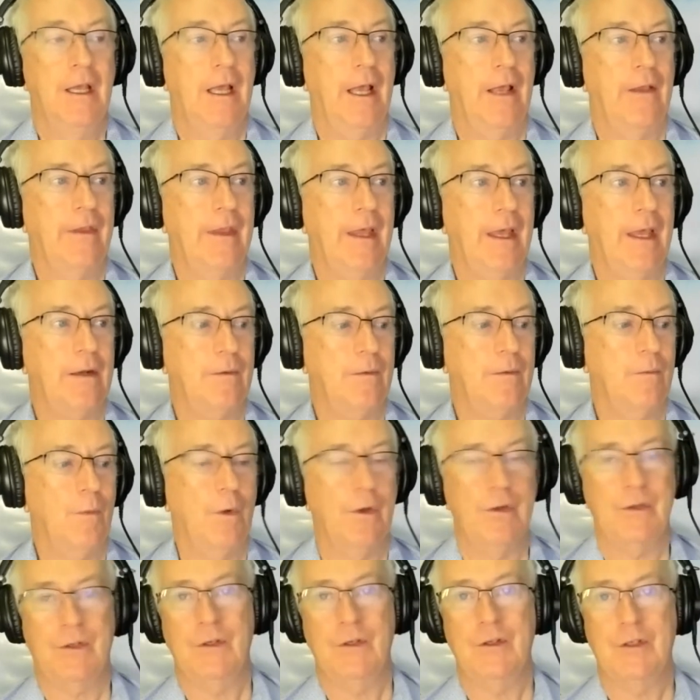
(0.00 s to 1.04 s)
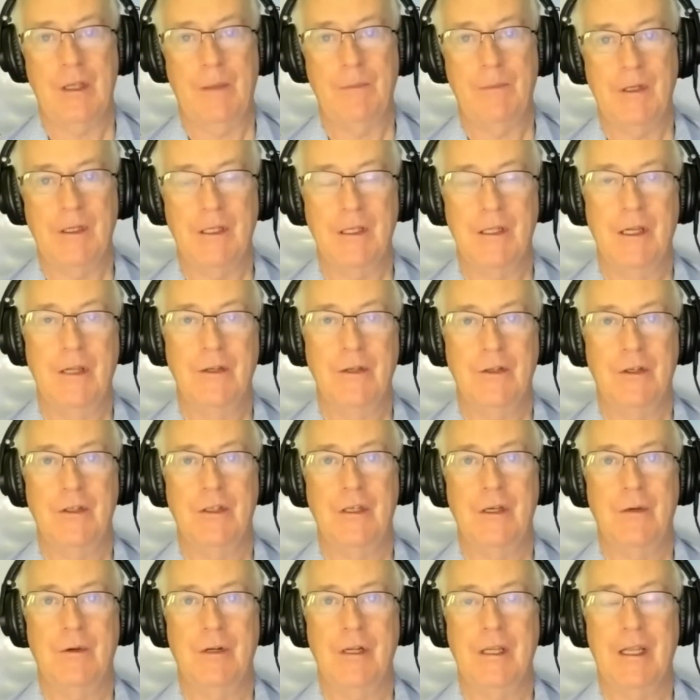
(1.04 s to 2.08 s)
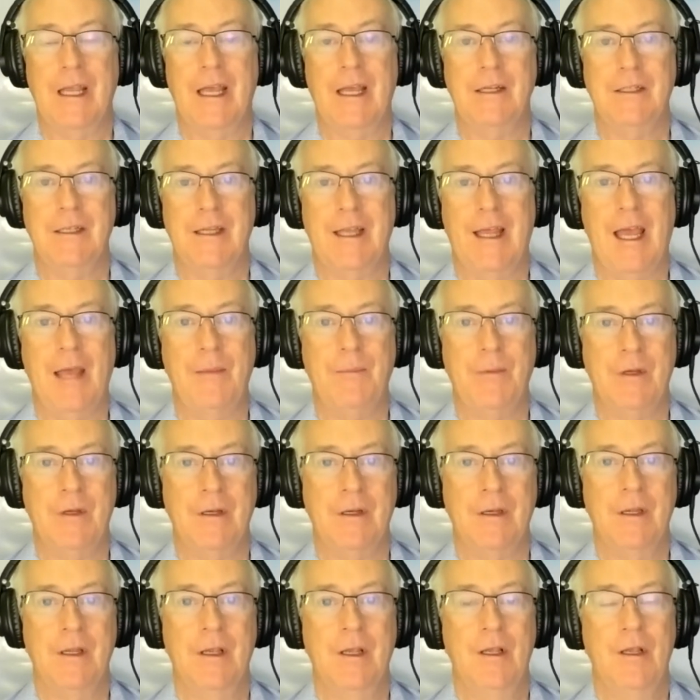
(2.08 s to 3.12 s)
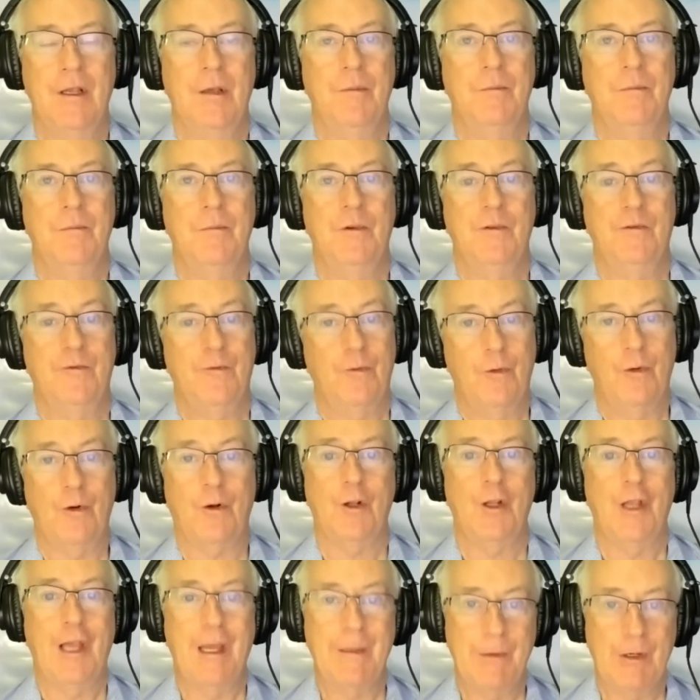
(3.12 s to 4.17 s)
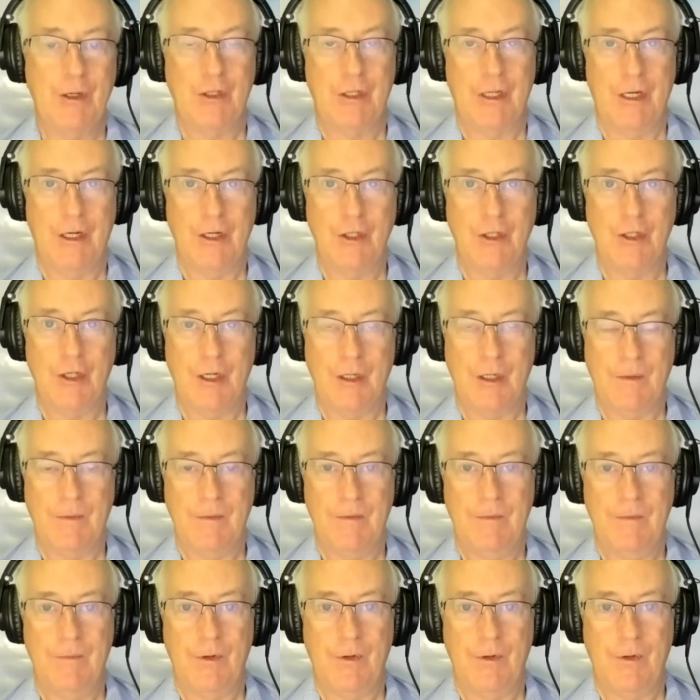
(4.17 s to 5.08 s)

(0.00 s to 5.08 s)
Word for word: And that wasn't something that necessarily had to happen before climate change hit.